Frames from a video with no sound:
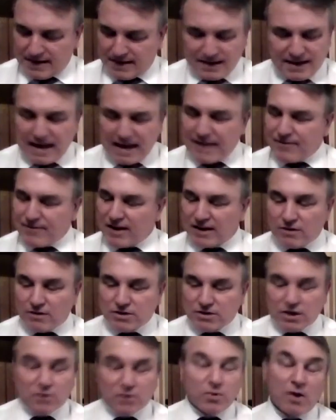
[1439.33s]
leaving
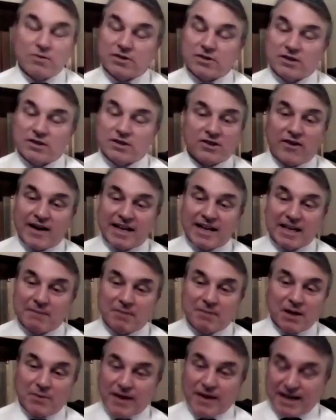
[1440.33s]
loads of quotes aside here,
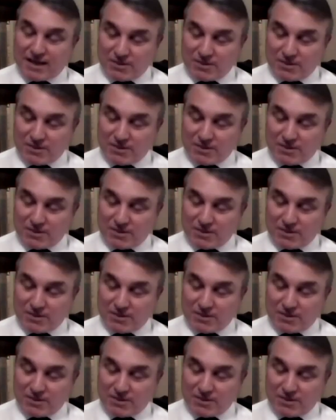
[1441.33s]
by the way,